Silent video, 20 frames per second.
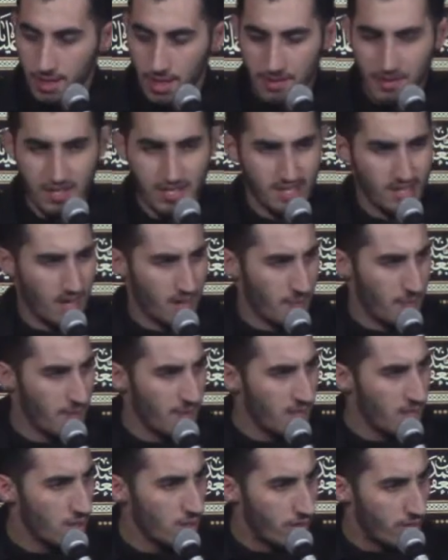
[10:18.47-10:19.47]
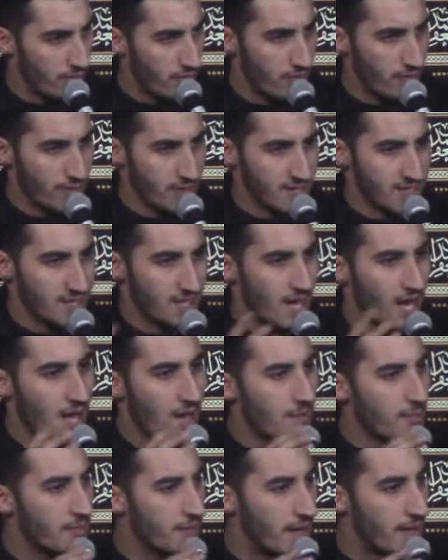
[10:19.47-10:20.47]
And this is at the beginning of
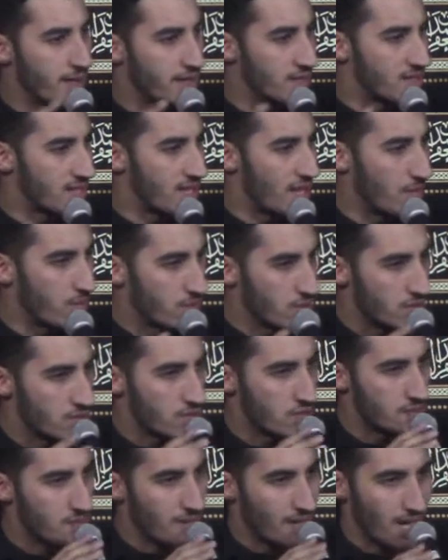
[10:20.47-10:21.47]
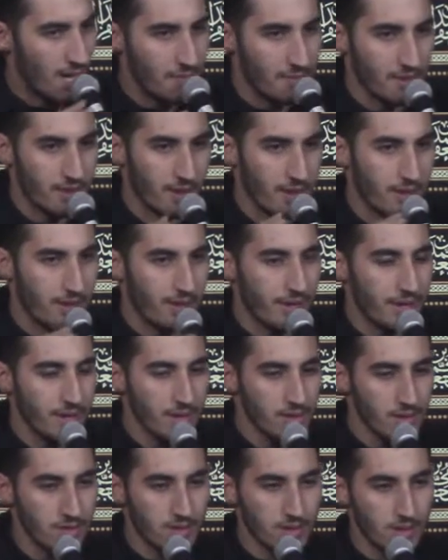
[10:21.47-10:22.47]
Islam, and Islam was just becoming the thing.